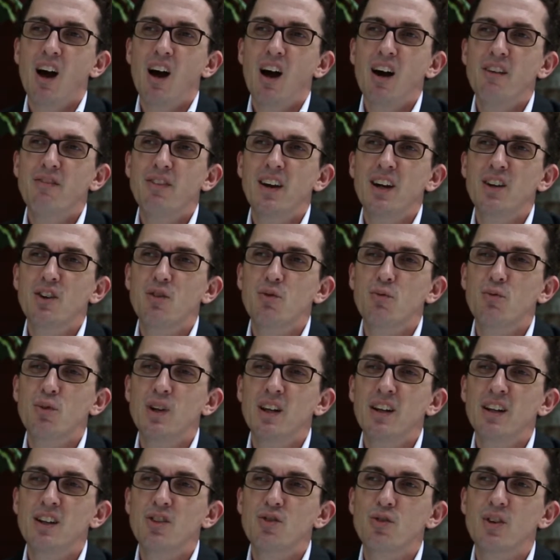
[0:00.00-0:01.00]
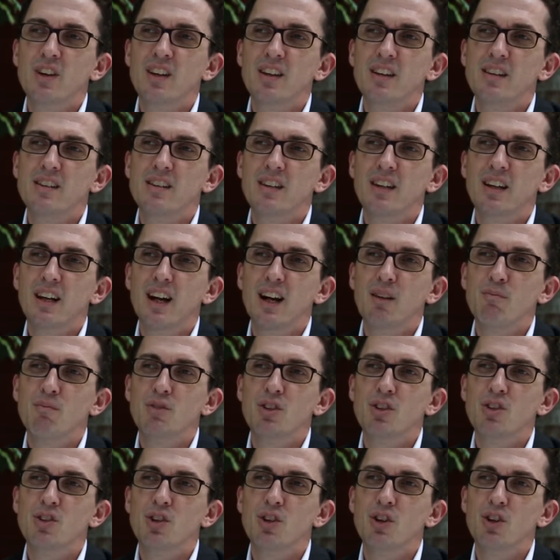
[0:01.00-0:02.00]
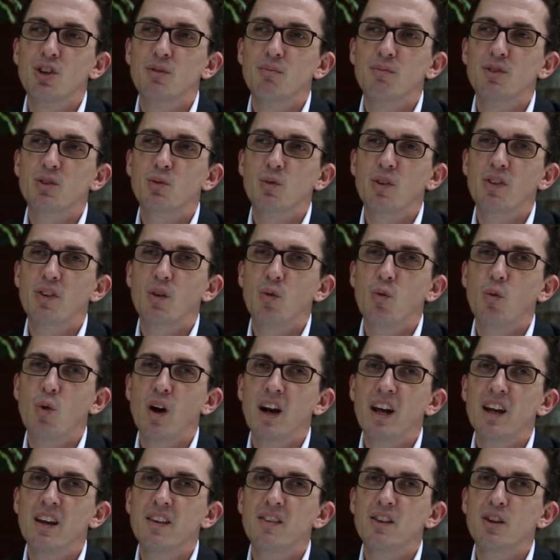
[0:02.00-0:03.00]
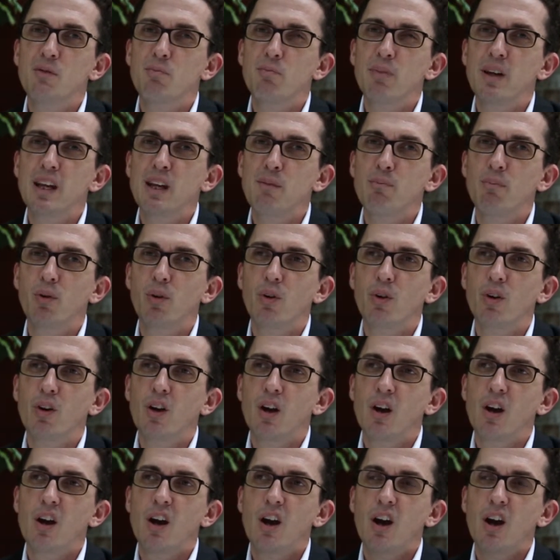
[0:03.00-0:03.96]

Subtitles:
I found it really tricky to come to terms with the way that people